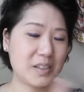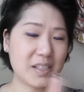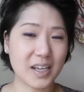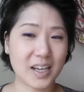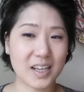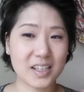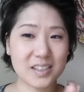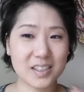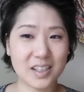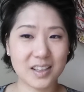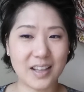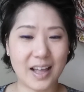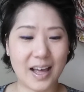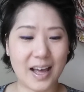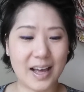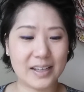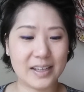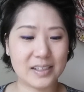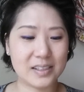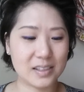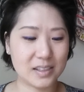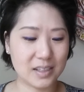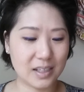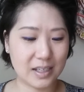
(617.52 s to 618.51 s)
second to
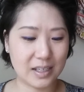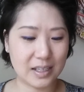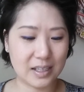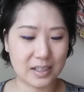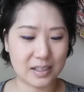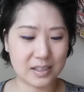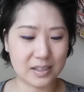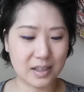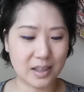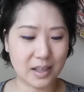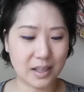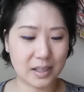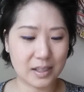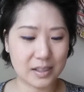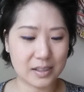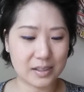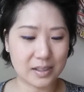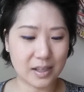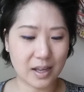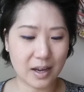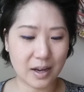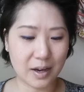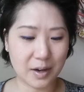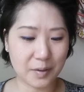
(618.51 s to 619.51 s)
last is
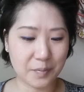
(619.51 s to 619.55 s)
this,